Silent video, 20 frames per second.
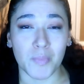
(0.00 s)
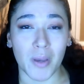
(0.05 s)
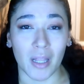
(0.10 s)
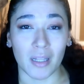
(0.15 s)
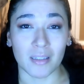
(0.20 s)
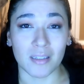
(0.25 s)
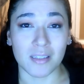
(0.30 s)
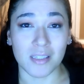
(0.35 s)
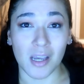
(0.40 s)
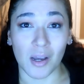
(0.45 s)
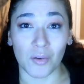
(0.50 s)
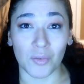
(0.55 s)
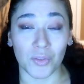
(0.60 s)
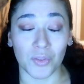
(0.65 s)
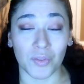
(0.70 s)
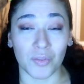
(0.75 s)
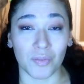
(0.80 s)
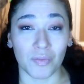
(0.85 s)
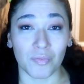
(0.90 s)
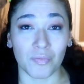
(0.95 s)
balance out,
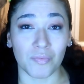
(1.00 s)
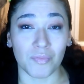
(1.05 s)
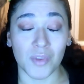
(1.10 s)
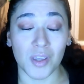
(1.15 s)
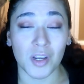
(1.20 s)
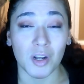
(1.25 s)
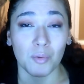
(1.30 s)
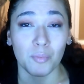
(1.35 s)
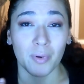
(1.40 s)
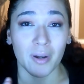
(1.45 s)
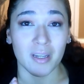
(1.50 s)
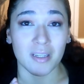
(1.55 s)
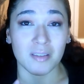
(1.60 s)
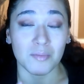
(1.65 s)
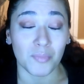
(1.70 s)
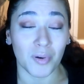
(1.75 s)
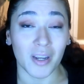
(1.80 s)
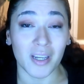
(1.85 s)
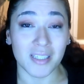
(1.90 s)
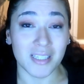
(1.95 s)
you know,
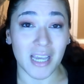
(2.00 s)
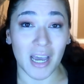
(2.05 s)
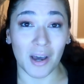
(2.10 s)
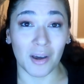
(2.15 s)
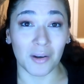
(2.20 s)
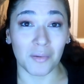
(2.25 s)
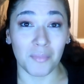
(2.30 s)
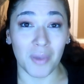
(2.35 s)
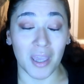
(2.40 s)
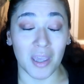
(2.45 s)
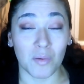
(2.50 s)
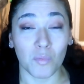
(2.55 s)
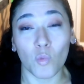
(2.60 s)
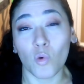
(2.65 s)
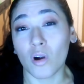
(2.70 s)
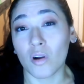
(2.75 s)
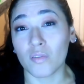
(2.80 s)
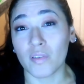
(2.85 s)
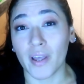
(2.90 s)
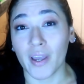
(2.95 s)
bring it down and make it
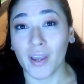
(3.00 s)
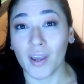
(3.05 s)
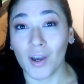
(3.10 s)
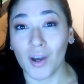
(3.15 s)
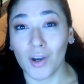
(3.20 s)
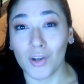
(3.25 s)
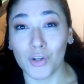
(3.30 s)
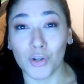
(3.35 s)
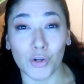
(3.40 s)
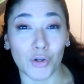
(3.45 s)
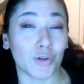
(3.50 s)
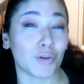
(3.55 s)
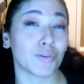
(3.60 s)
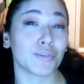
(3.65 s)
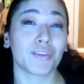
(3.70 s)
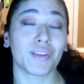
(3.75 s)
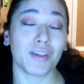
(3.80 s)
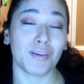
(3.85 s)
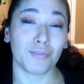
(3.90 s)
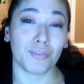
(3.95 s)
more of like an
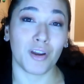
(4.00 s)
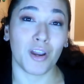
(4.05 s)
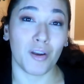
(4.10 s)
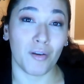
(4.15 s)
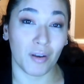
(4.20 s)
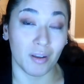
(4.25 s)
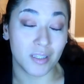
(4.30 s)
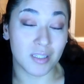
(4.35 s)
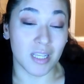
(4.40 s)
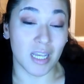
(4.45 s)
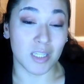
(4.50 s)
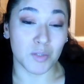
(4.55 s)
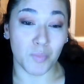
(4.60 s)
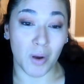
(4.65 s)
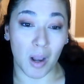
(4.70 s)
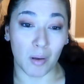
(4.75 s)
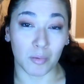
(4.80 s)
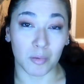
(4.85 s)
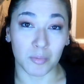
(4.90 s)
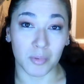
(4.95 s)
earthy fragrance. That's
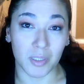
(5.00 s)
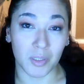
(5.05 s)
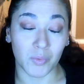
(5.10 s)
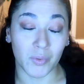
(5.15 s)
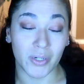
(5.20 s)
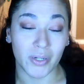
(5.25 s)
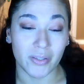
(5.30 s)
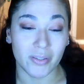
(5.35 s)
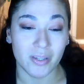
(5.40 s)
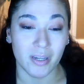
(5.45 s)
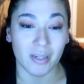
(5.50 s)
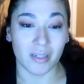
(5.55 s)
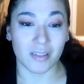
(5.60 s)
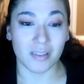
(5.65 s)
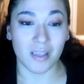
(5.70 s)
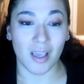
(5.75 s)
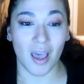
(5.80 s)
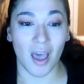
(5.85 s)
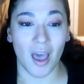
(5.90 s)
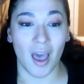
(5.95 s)
probably what it
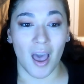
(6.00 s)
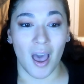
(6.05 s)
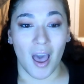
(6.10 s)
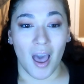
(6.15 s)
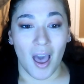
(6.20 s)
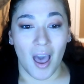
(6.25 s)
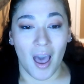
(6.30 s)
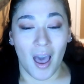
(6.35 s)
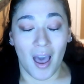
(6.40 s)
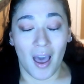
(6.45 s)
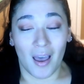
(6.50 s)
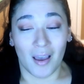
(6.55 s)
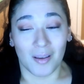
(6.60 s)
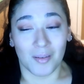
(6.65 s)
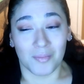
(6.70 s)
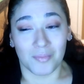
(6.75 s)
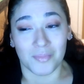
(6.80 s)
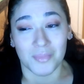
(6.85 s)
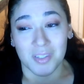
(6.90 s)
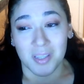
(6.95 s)
does.
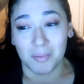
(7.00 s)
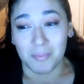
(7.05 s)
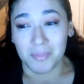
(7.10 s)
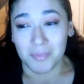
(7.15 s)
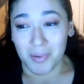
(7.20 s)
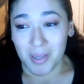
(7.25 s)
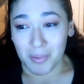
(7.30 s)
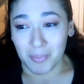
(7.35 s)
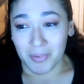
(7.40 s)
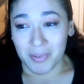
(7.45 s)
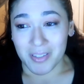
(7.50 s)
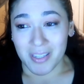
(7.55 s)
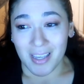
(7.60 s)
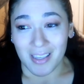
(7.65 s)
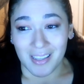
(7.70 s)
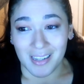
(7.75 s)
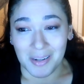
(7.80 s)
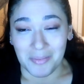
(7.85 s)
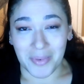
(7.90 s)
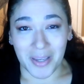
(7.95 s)
Some people say
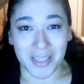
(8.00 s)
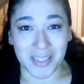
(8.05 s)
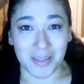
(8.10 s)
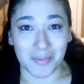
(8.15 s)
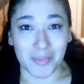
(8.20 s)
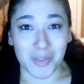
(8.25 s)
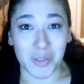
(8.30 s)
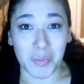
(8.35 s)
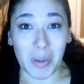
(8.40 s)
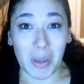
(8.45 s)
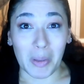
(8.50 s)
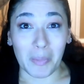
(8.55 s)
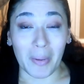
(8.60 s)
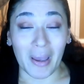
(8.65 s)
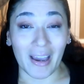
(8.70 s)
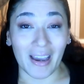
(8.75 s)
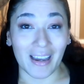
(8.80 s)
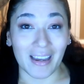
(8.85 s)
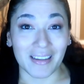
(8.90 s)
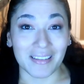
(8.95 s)
that it makes them smell
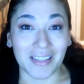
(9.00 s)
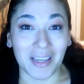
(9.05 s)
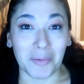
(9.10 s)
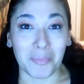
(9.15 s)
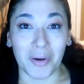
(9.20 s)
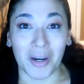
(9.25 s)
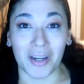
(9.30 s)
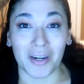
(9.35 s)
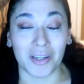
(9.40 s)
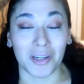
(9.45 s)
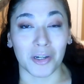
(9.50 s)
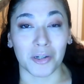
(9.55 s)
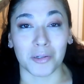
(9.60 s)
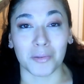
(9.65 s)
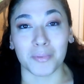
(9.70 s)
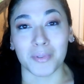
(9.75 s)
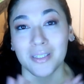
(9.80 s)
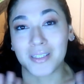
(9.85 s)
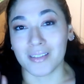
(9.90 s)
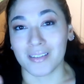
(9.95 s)
bad, like body odor,
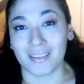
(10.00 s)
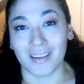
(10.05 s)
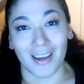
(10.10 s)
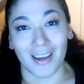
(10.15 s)
but